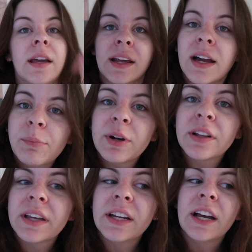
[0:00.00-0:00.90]
getting up
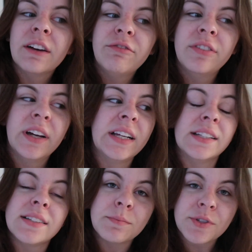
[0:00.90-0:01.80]
early enough. I
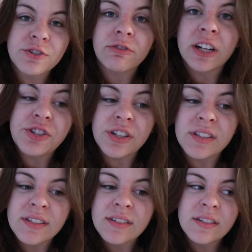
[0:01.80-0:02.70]
did some
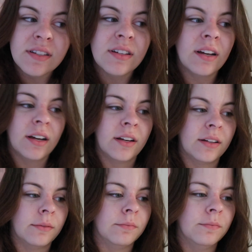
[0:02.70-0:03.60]
stretches.
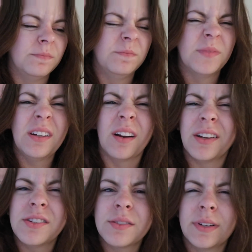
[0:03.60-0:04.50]
I don't know,
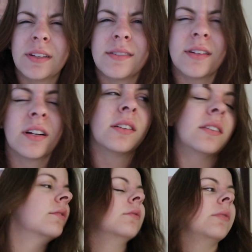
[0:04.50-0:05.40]
I just want to start
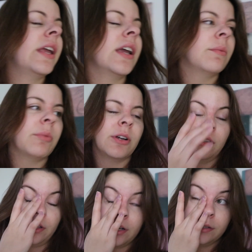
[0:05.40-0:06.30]
waking up
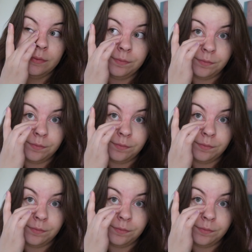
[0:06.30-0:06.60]
earlier.